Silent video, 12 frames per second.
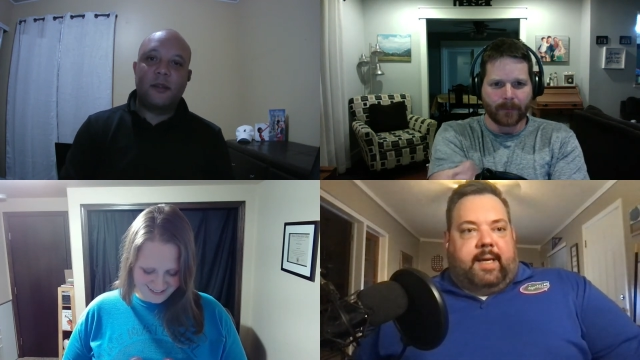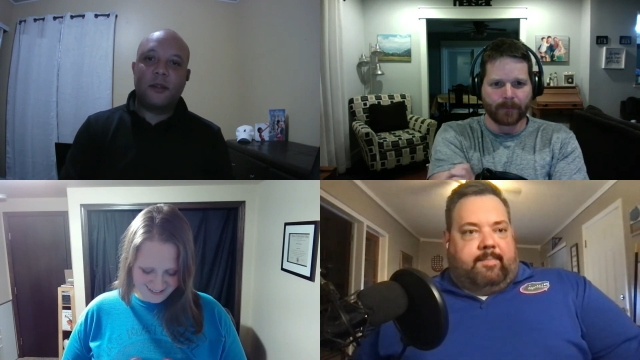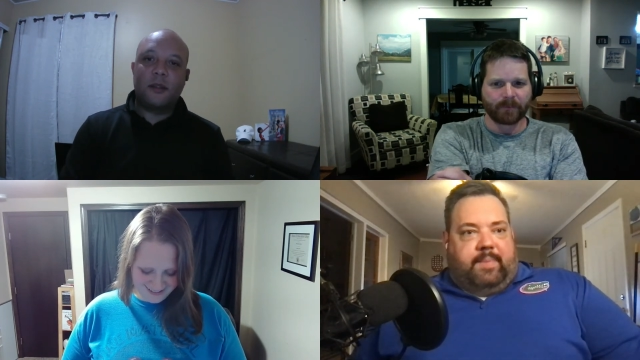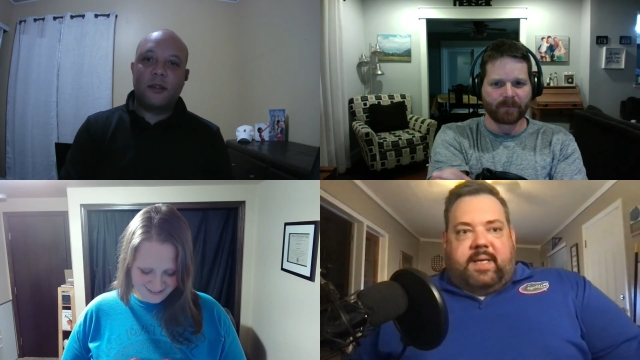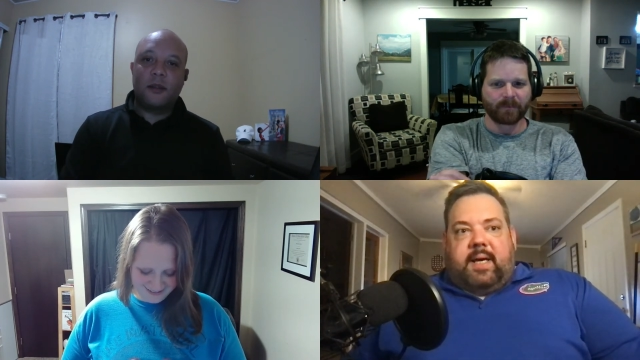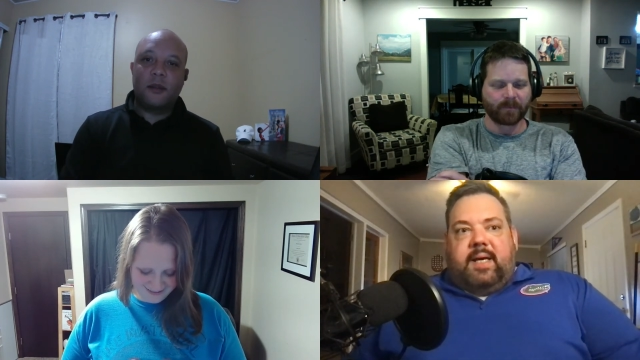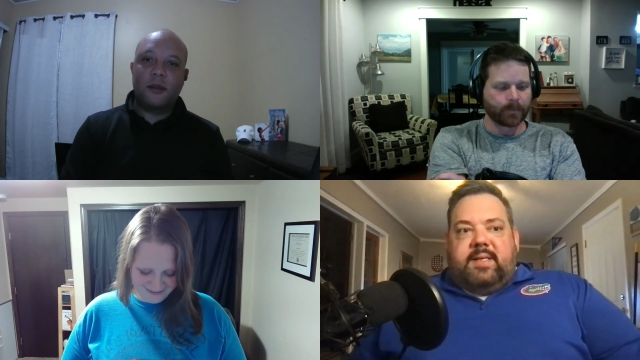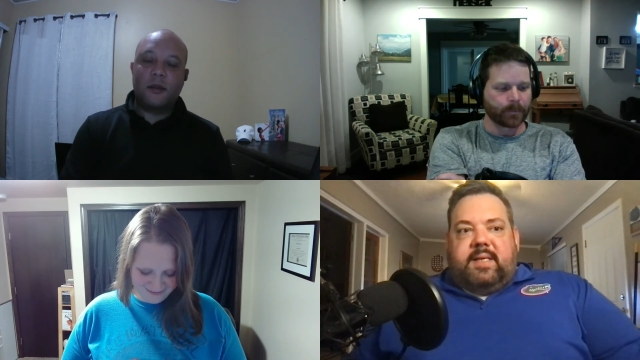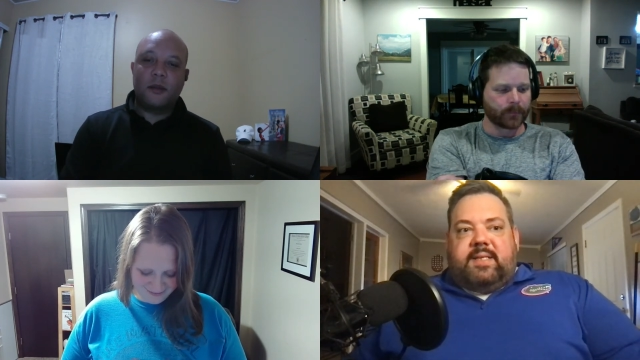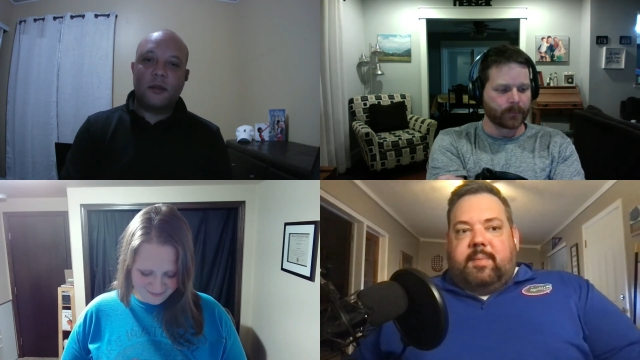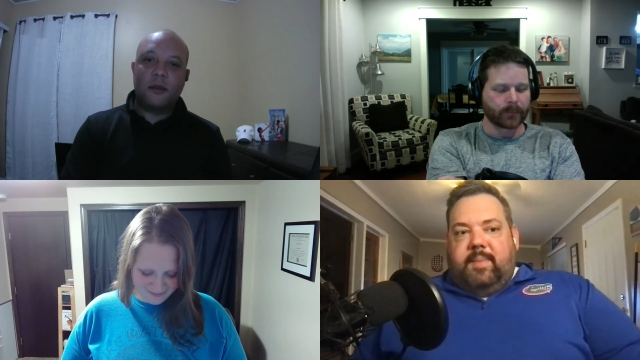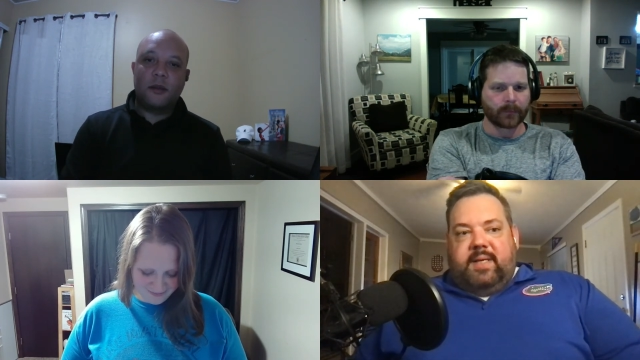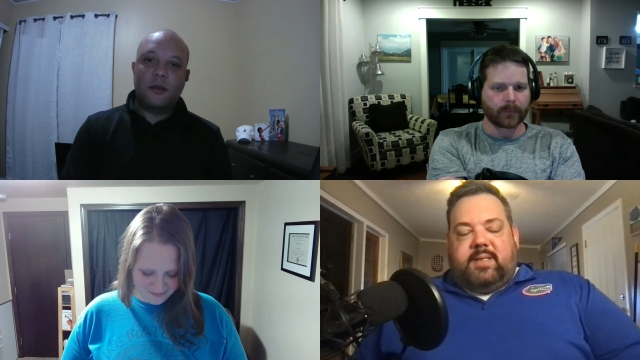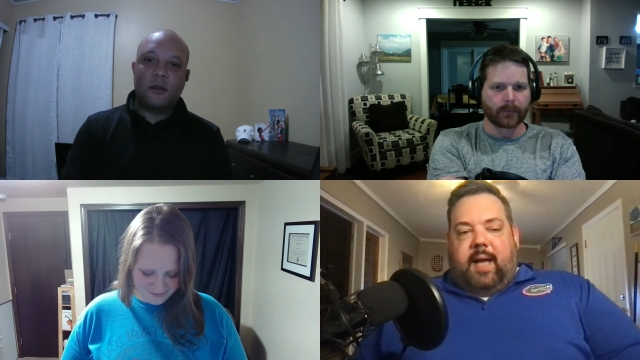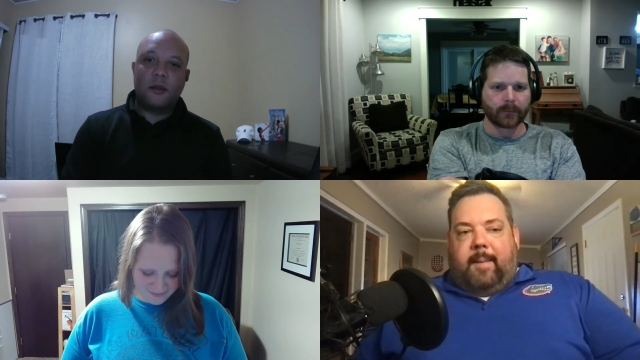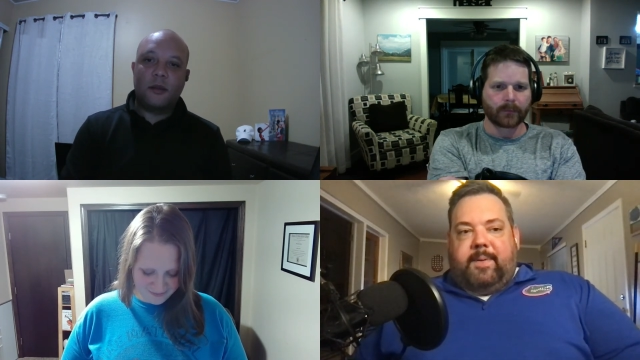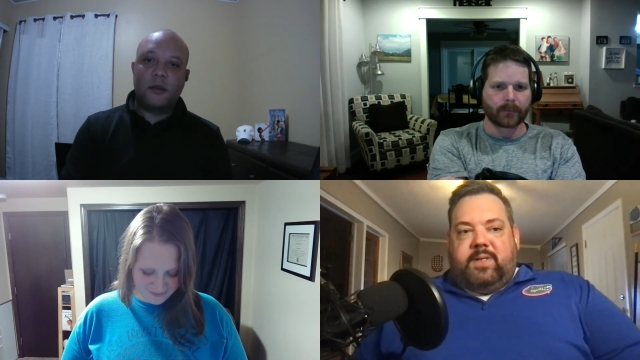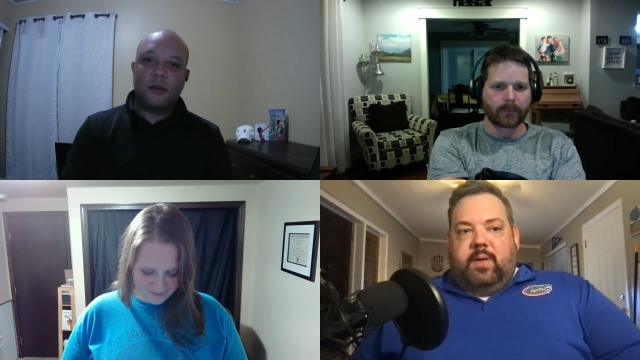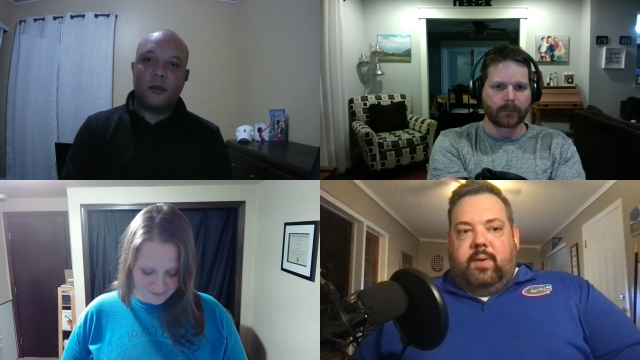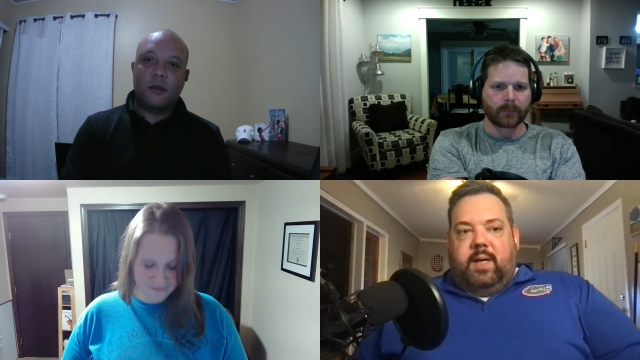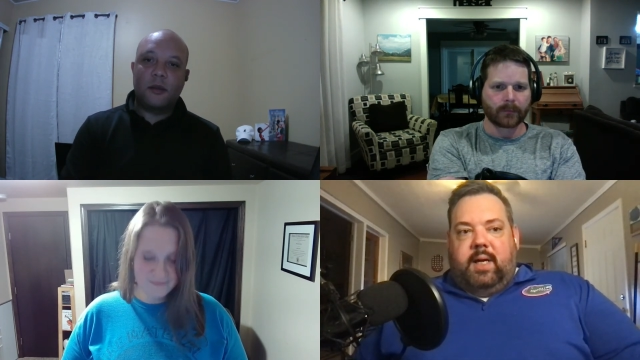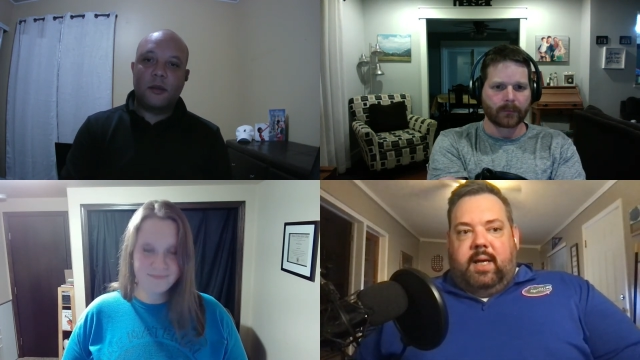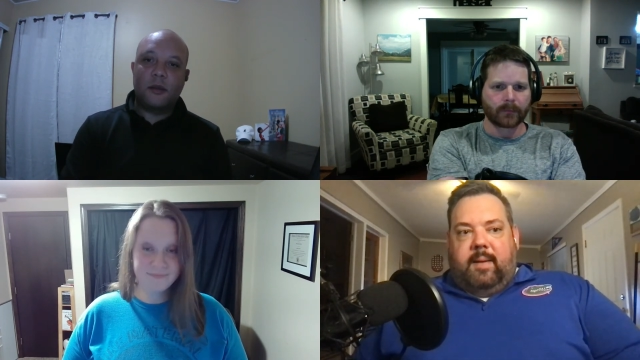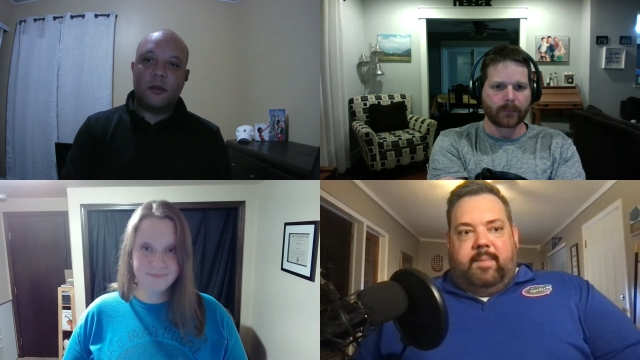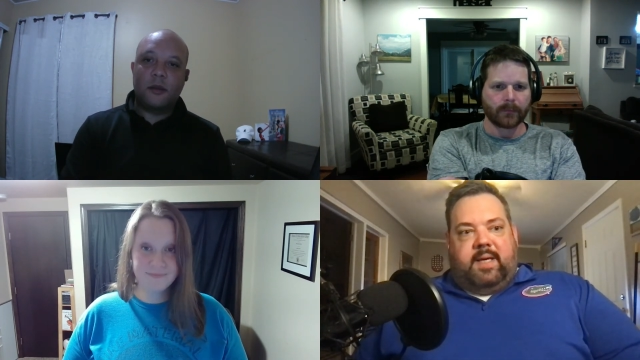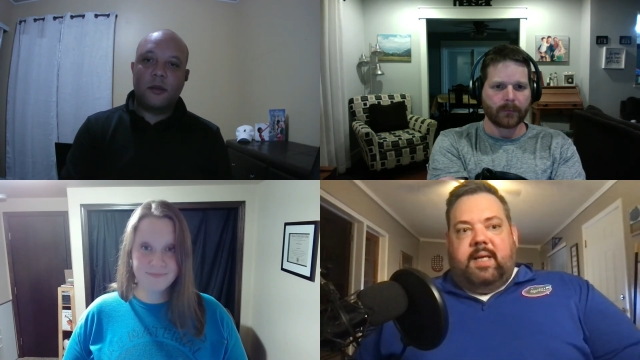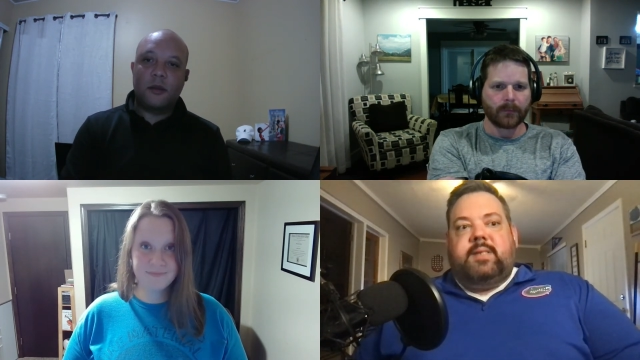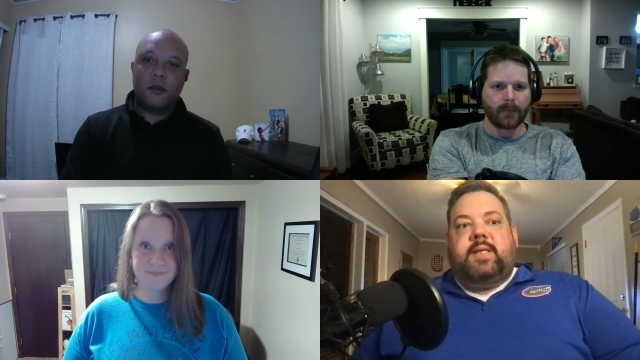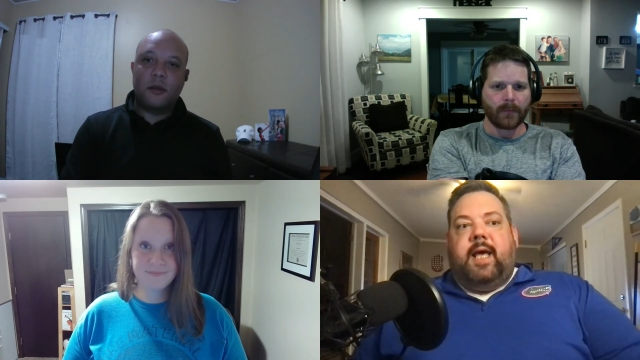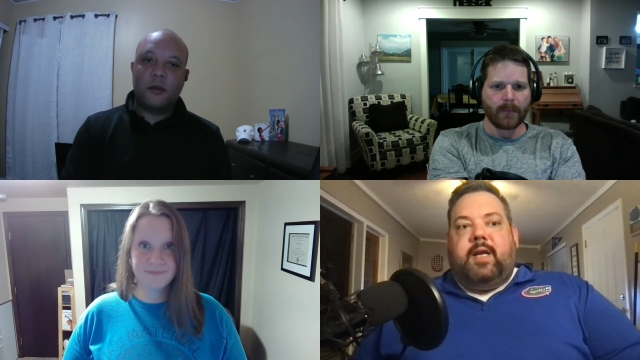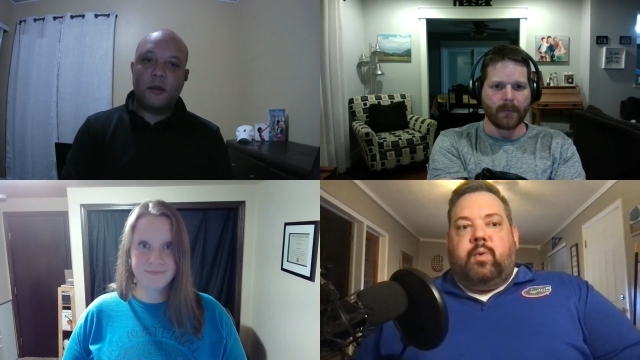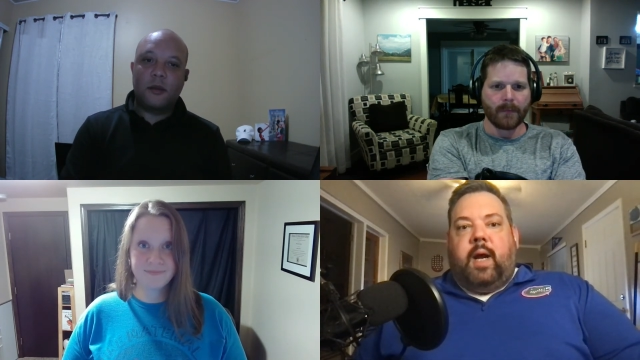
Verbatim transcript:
Speaker 1: like because it's a missed opportunity, and because that